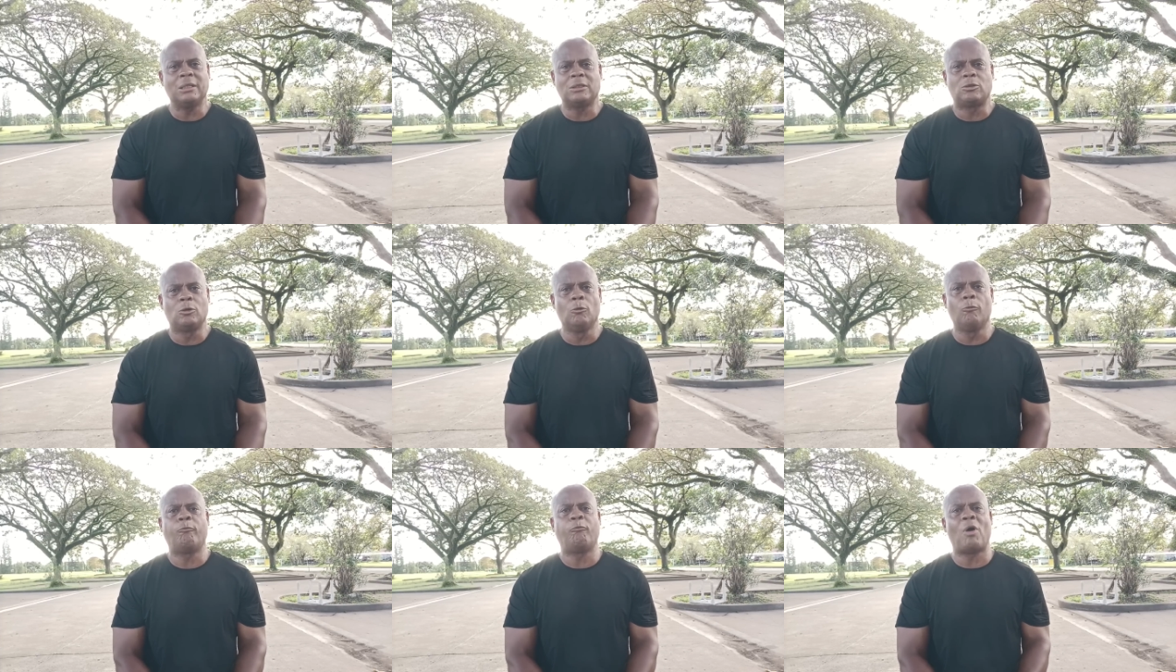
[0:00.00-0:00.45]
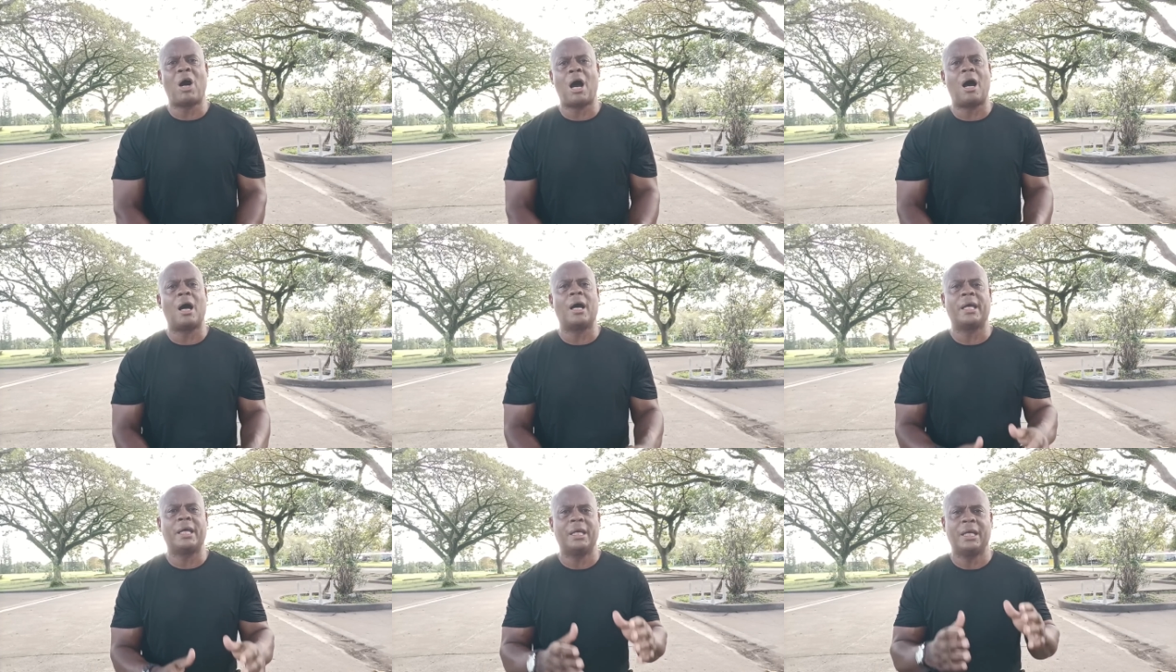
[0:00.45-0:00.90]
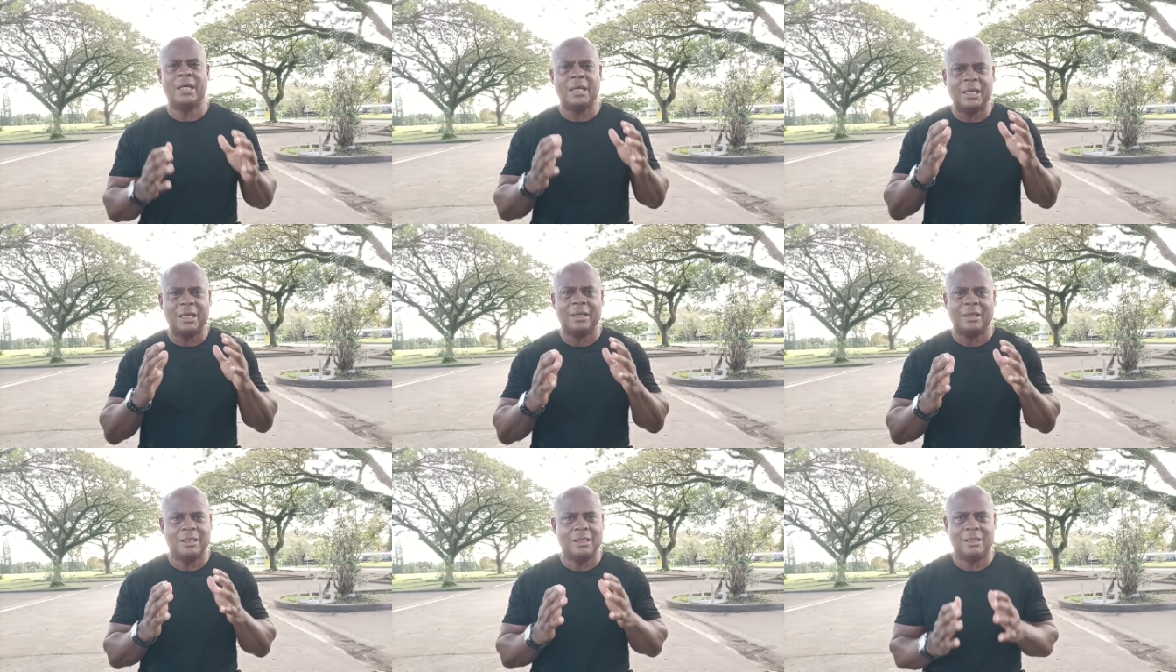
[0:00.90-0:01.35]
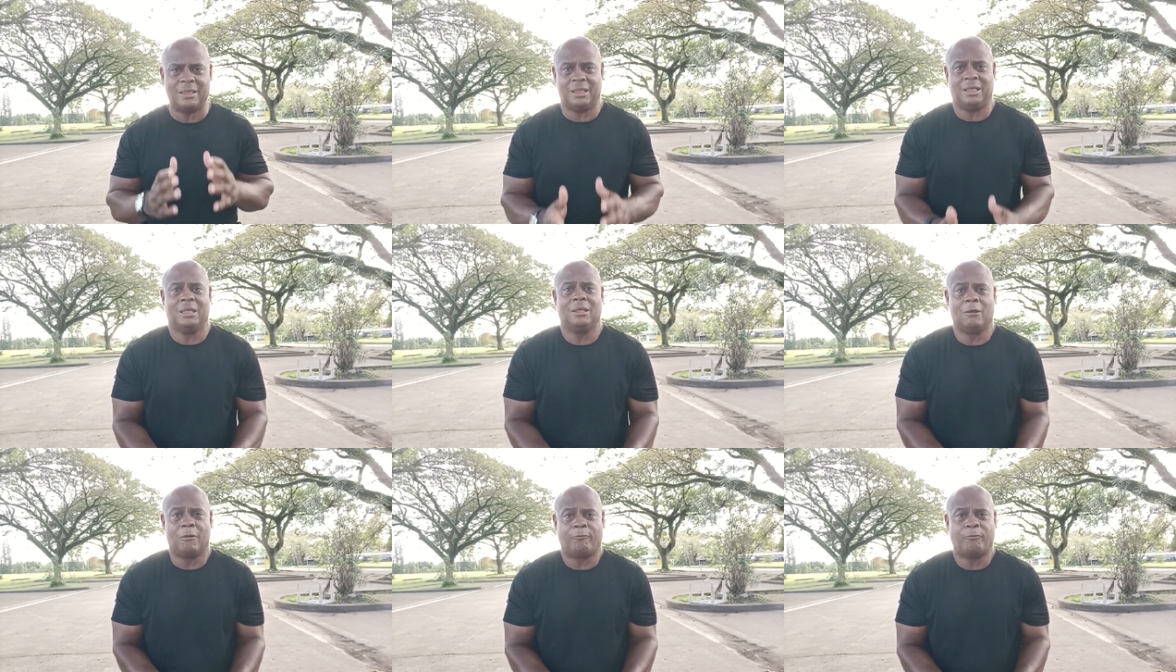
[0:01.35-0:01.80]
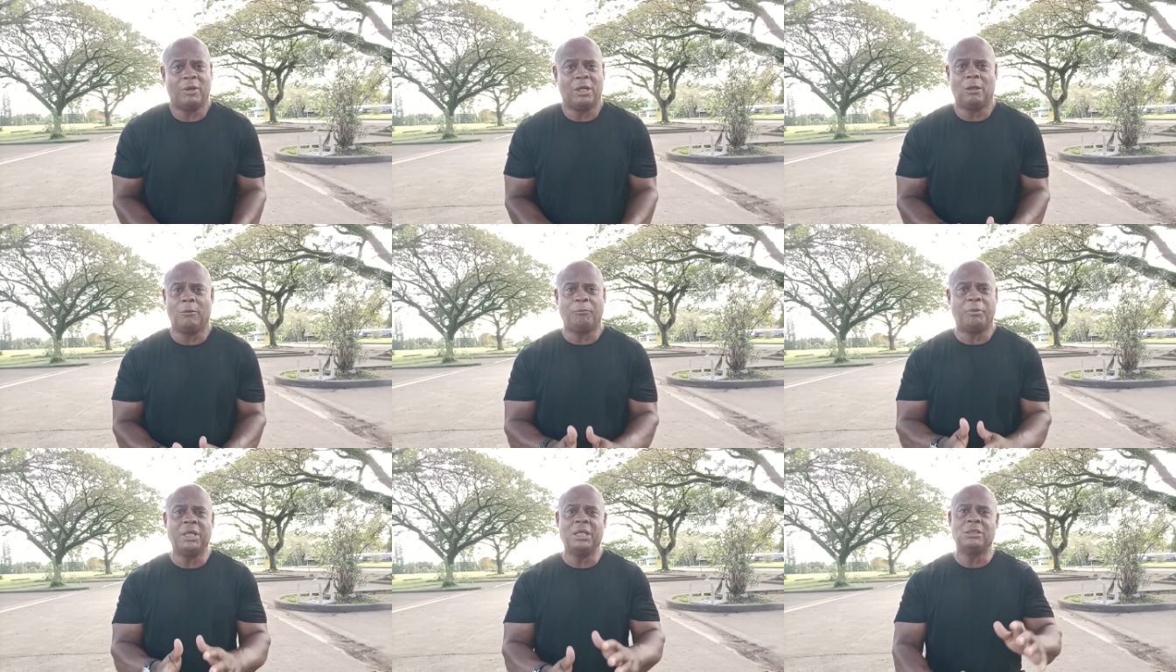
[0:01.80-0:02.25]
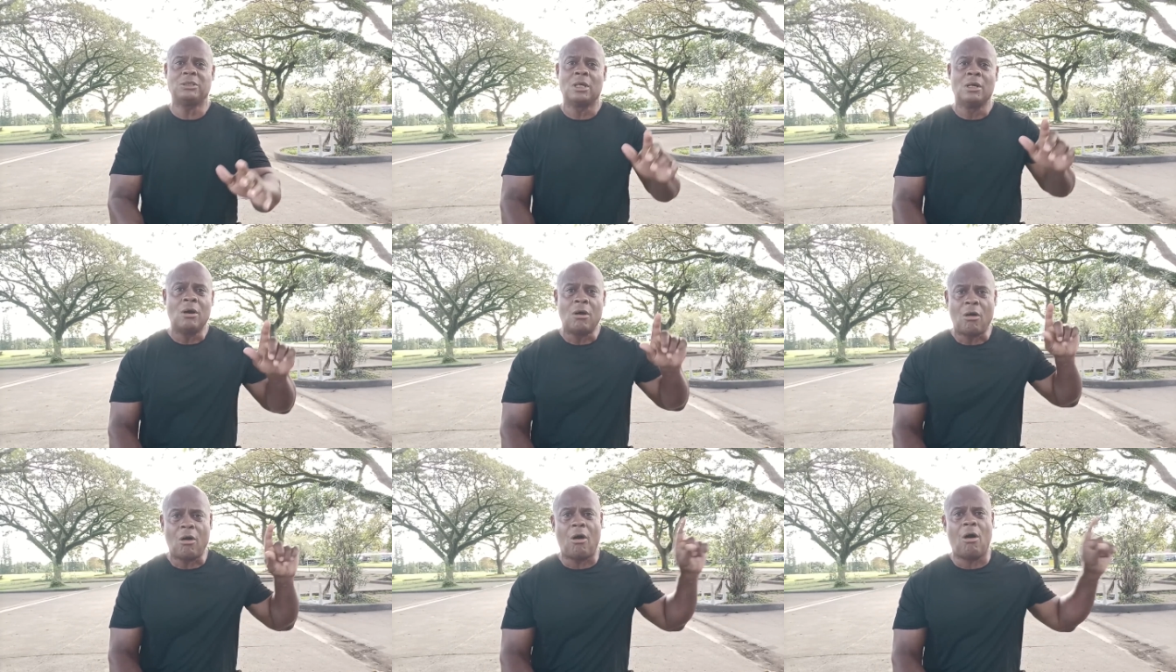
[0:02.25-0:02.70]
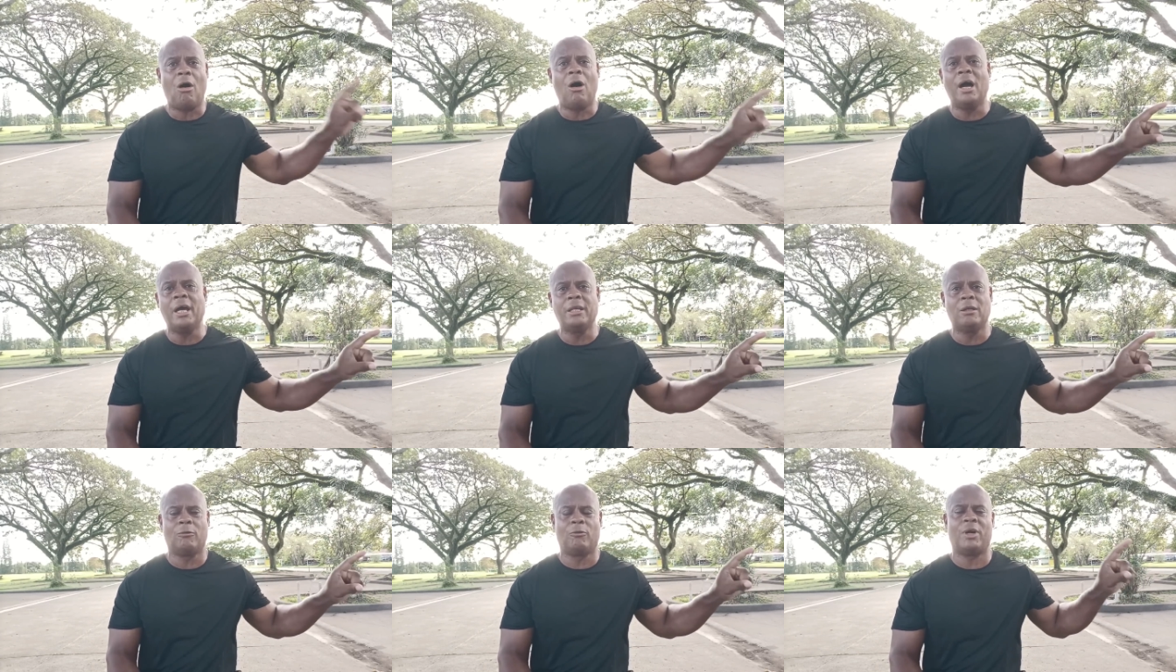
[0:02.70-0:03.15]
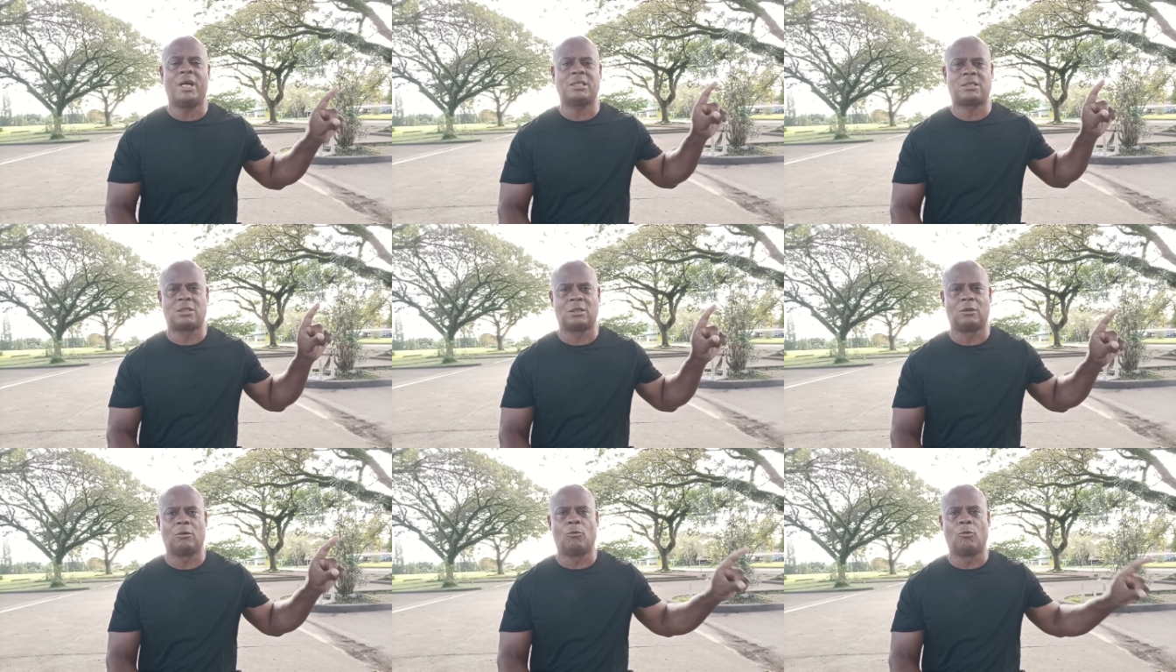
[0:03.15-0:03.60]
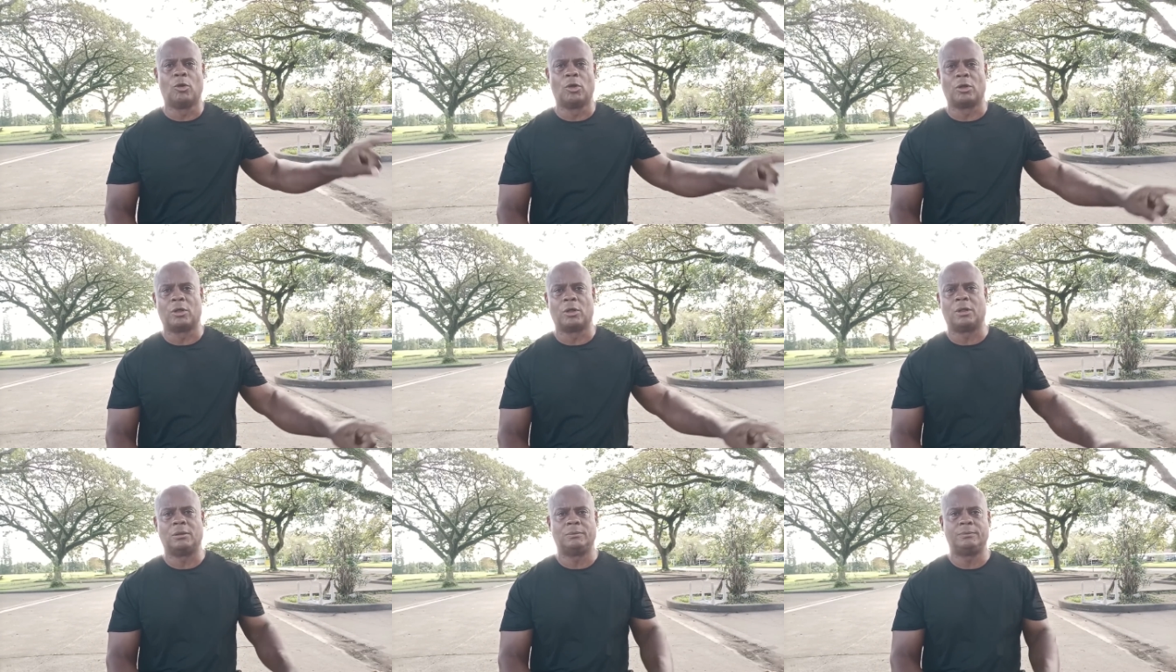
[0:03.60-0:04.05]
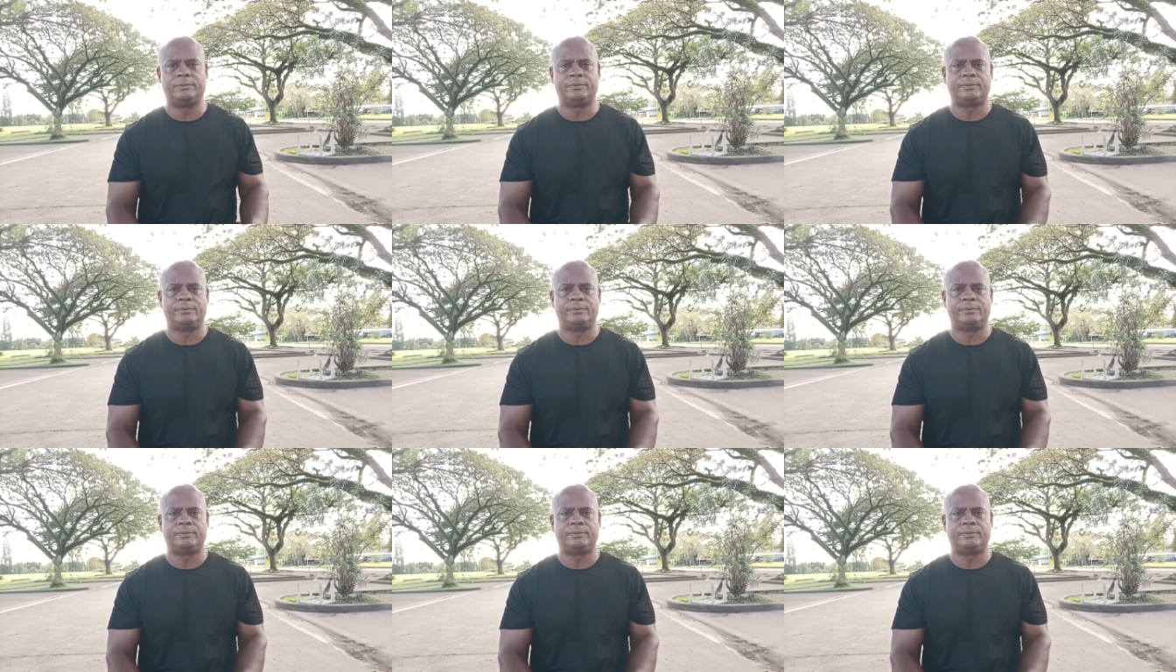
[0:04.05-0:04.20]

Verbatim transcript: it too far in the Philippines or in the rest of the world.